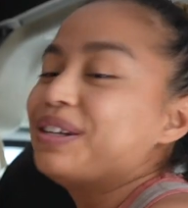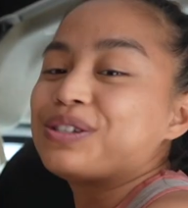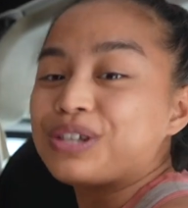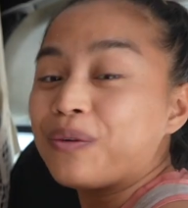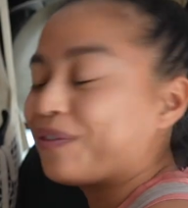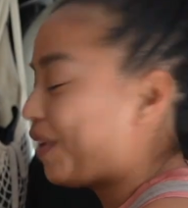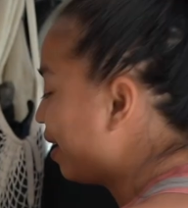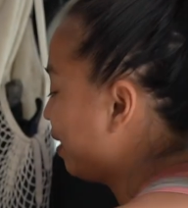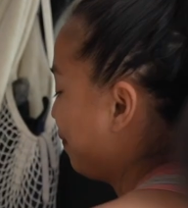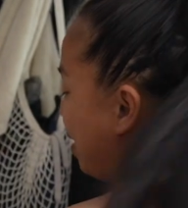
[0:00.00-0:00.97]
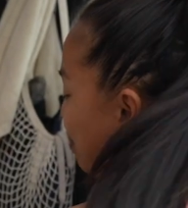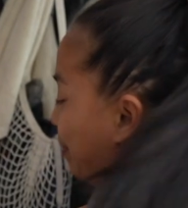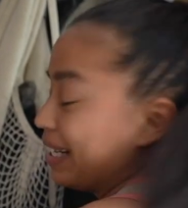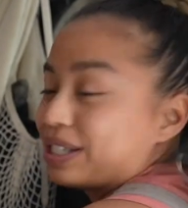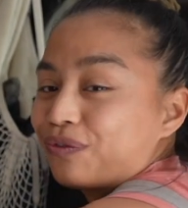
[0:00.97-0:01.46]
So we finally found a
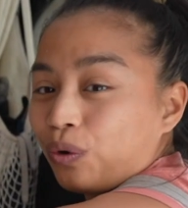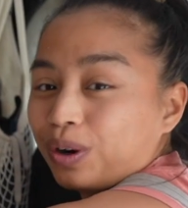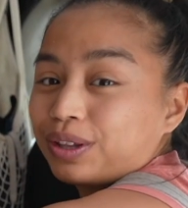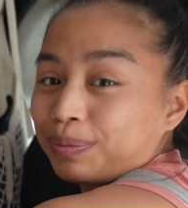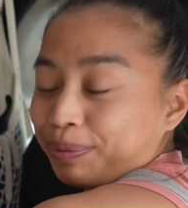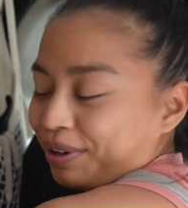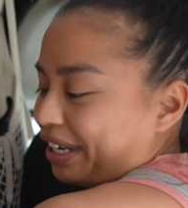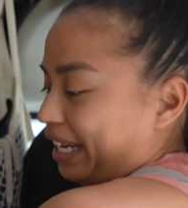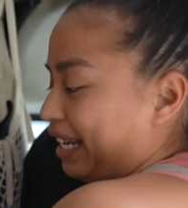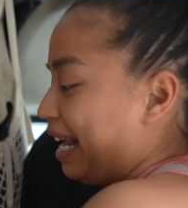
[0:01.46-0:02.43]
place for the Berkey,